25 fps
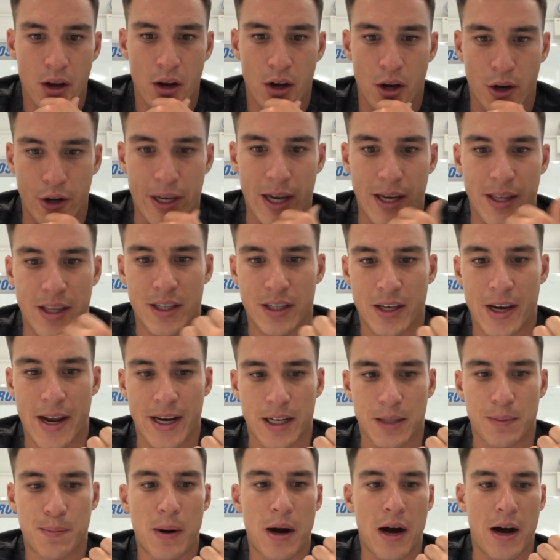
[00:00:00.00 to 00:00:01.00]
Okay, there's the
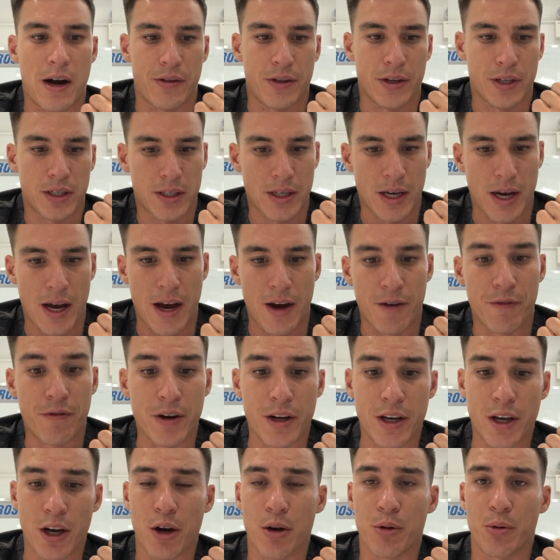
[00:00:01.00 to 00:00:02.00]
next part of this
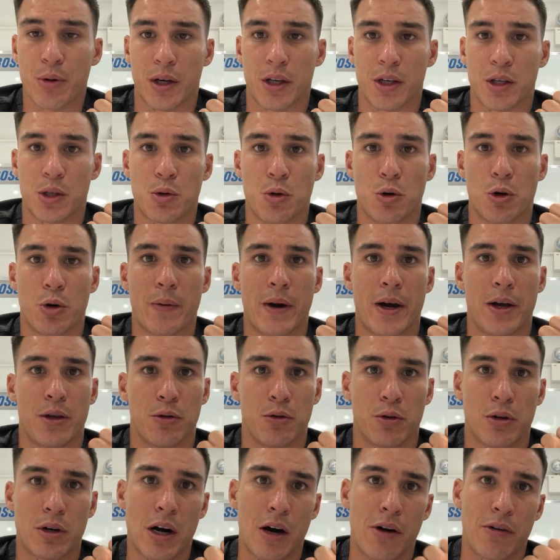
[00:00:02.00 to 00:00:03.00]
video. We're going to talk about
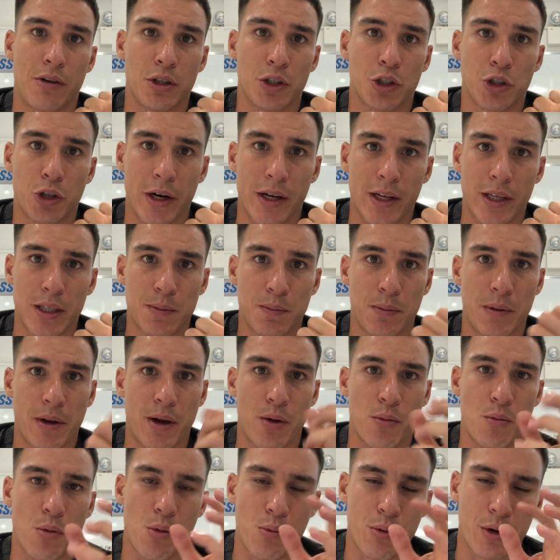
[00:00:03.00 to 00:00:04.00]
your current training
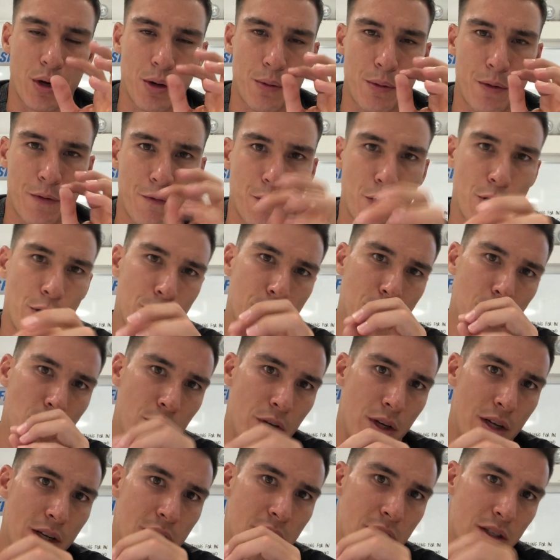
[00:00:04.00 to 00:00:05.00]
split and what we're going to be focusing
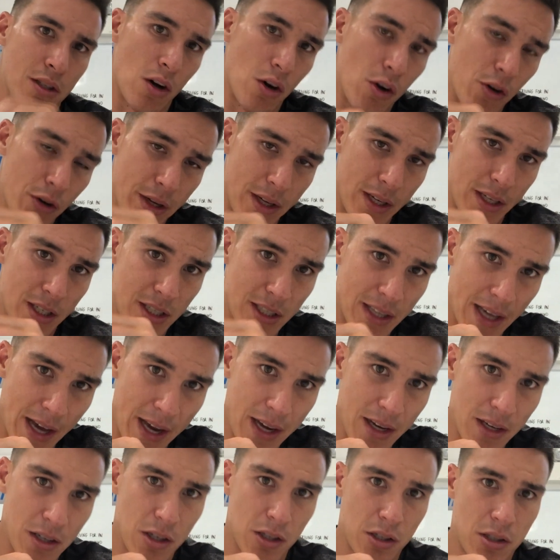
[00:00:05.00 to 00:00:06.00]
on each
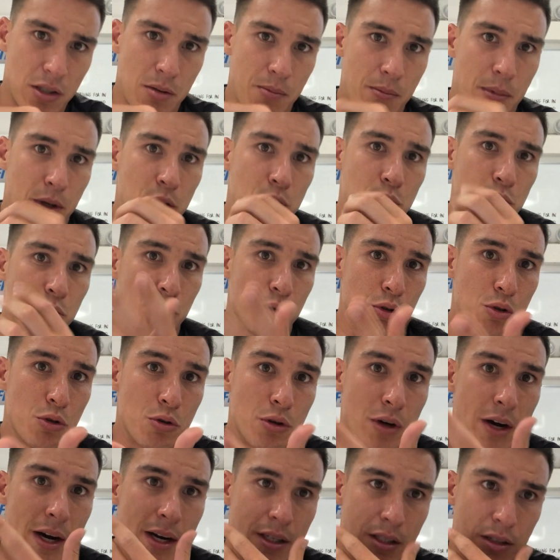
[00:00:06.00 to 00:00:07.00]
day, just to make sure you
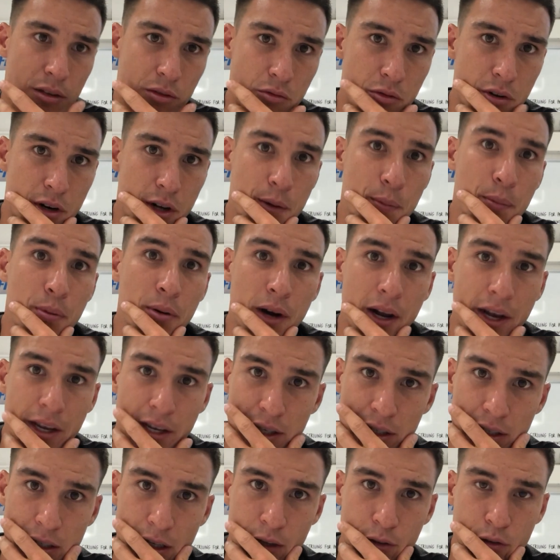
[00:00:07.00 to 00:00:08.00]
guys can really apply
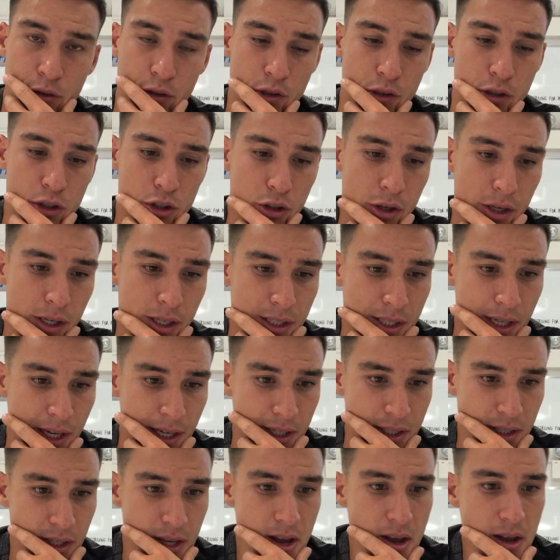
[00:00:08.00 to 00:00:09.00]
yourselves on those training
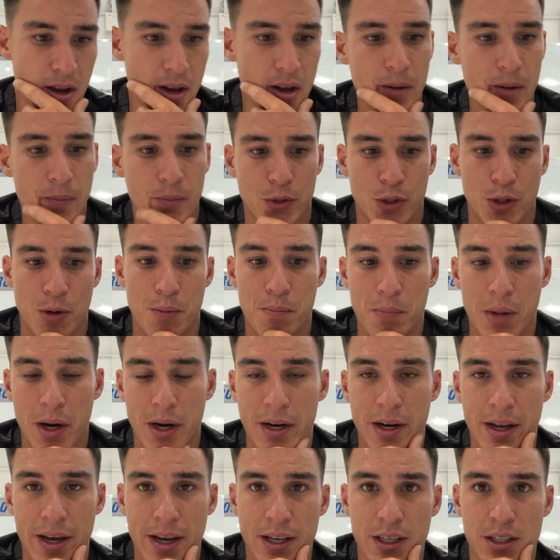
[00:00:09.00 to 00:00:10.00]
days. So
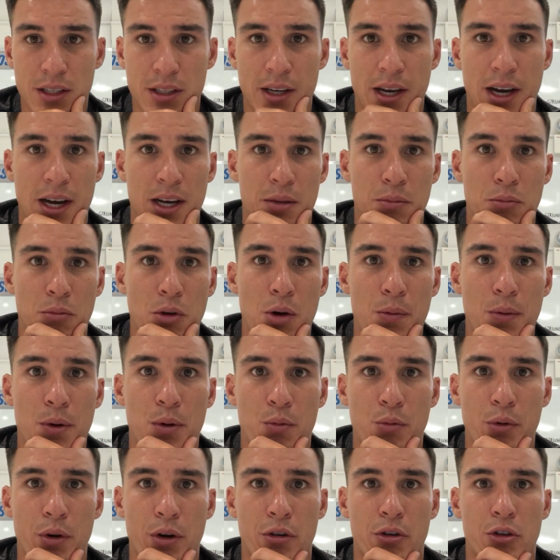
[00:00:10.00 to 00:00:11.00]
Mondays at the
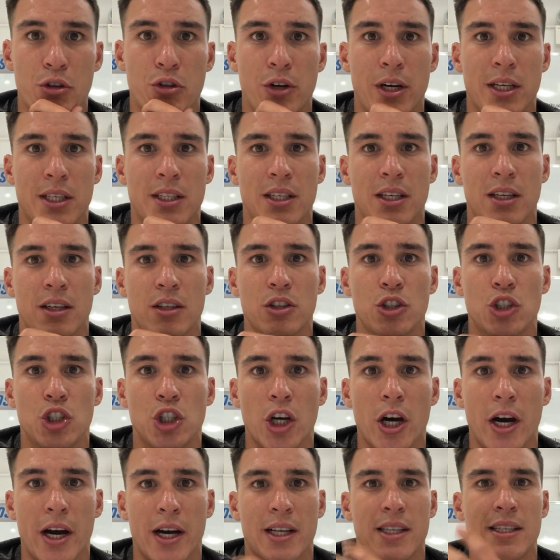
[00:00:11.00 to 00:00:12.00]
moment, we are addressing
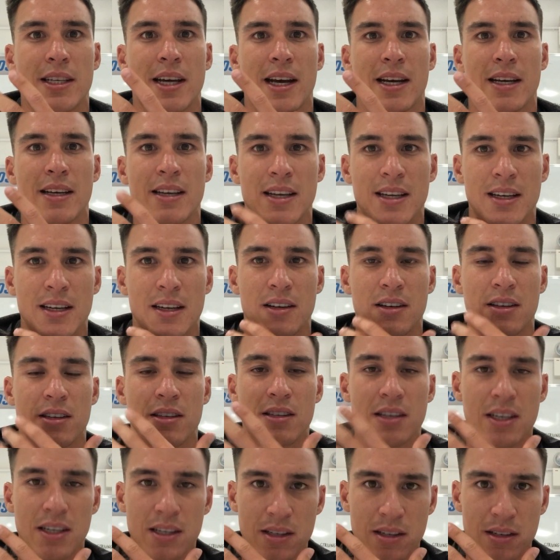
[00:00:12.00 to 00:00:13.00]
jerk technique and
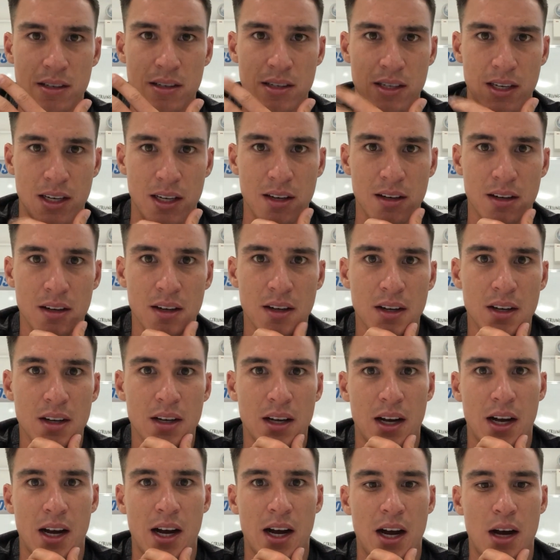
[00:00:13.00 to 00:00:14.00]
consistency.
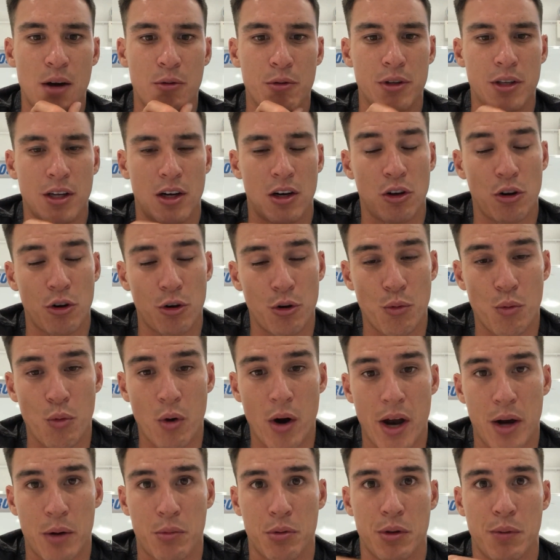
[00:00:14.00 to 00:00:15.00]
We've done a lot of
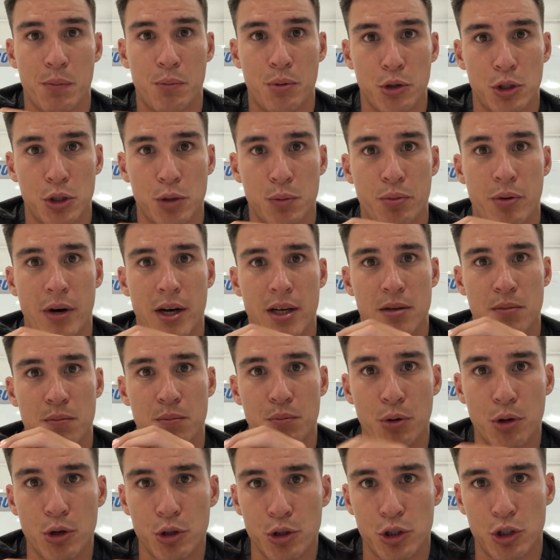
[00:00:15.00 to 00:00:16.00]
work with the push press
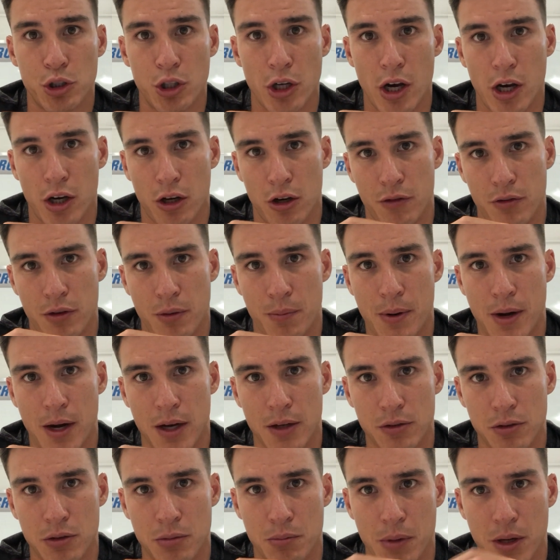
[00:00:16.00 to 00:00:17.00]
and push jerk over the
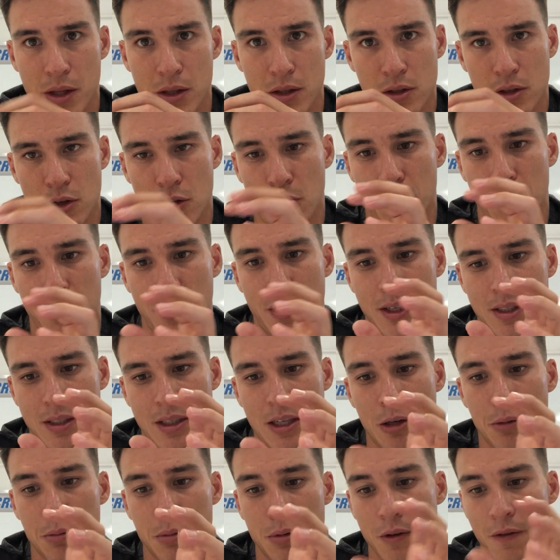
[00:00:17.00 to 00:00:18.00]
past few months. Hopefully that's
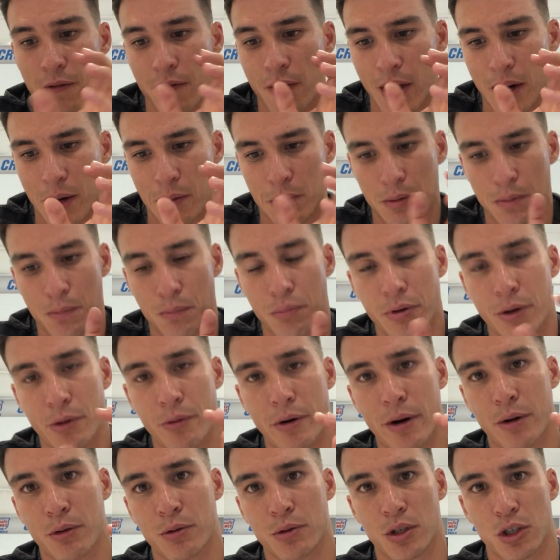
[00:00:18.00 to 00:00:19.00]
helped develop some
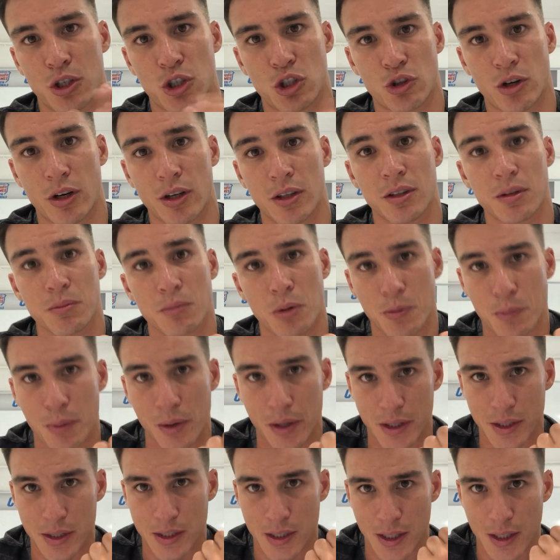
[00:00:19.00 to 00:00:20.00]
prerequisite strength and
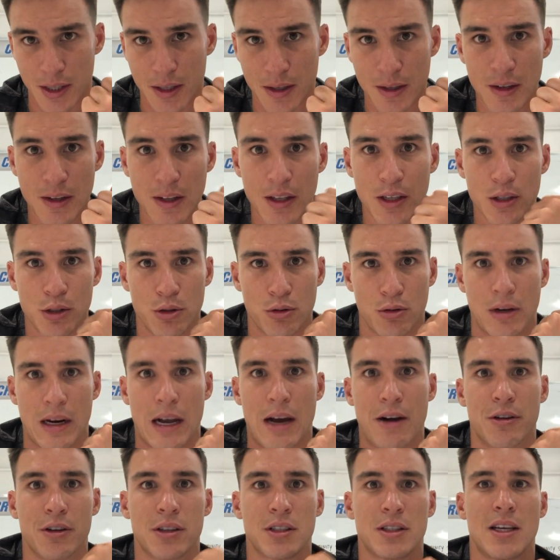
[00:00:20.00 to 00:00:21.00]
mobility to
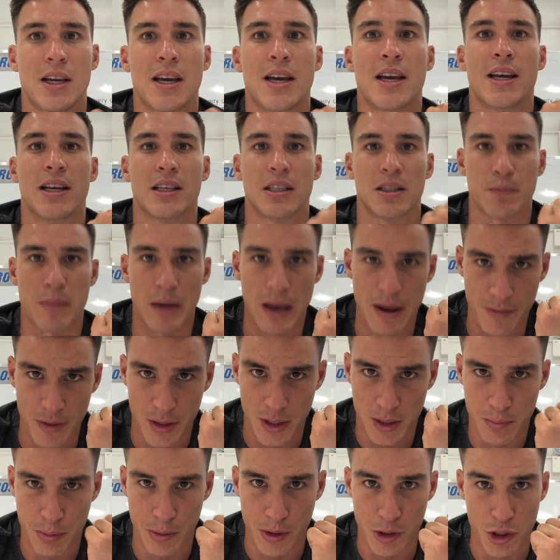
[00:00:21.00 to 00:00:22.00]
allow us to hit some
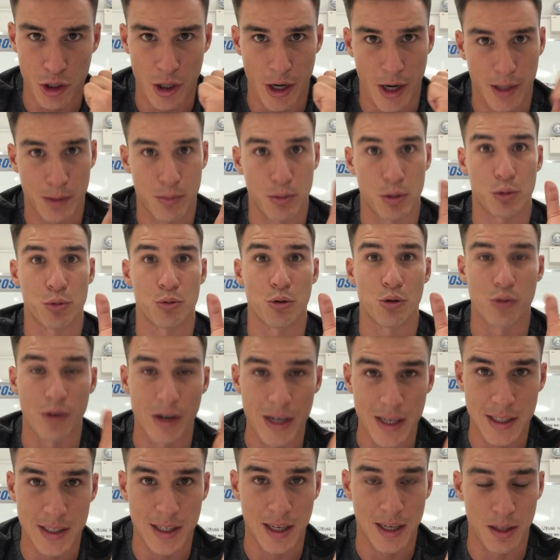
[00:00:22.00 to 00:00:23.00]
heavier split jerks, which we're
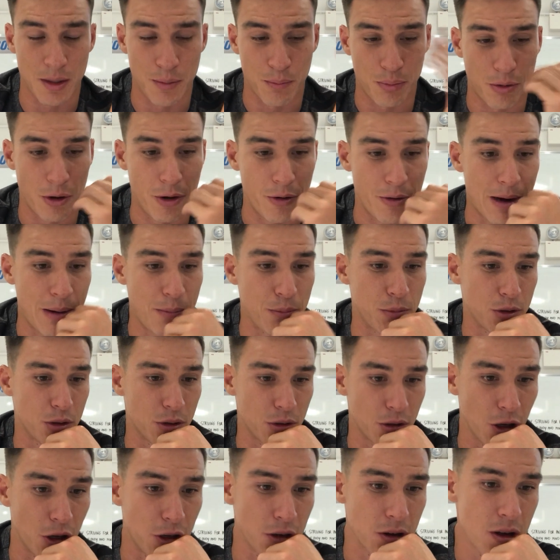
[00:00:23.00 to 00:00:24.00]
already seeing in the program, which
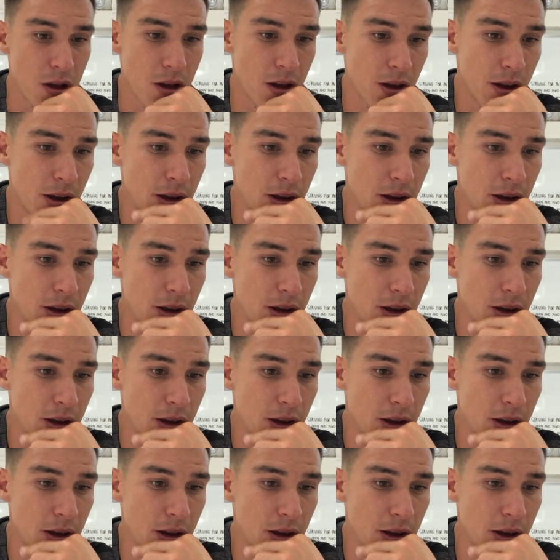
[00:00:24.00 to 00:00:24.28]
is good.